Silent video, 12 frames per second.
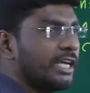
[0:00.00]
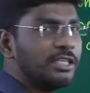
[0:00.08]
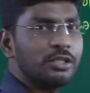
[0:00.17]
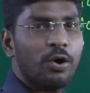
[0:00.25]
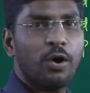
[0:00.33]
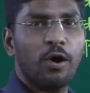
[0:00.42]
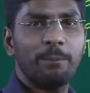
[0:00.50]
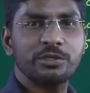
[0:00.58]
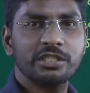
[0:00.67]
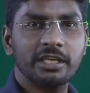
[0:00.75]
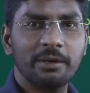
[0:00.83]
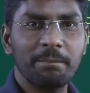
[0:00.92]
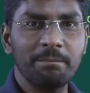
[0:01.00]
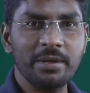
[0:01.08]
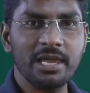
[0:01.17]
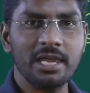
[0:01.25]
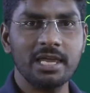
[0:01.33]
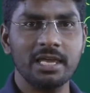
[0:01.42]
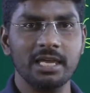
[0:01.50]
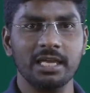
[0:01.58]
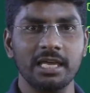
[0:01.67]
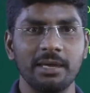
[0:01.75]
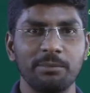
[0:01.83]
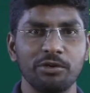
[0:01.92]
is option B. Keep